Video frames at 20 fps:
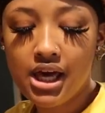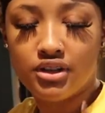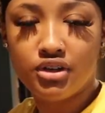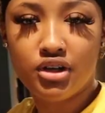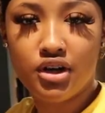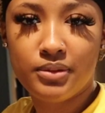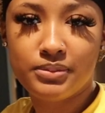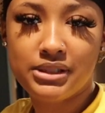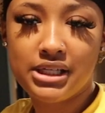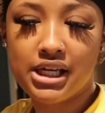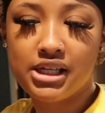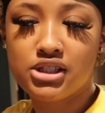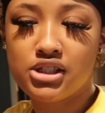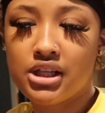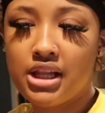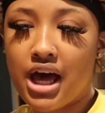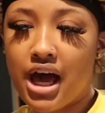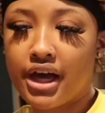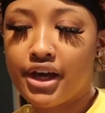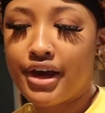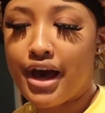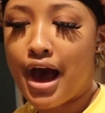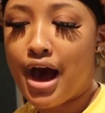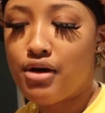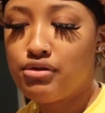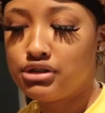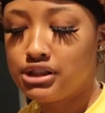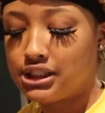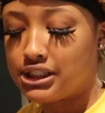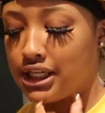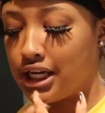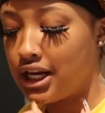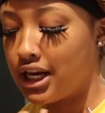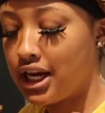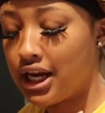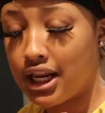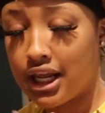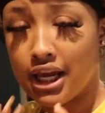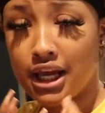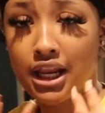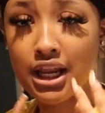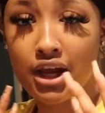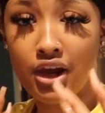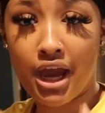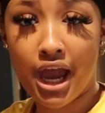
You know what I'm saying? So like, I was just eating,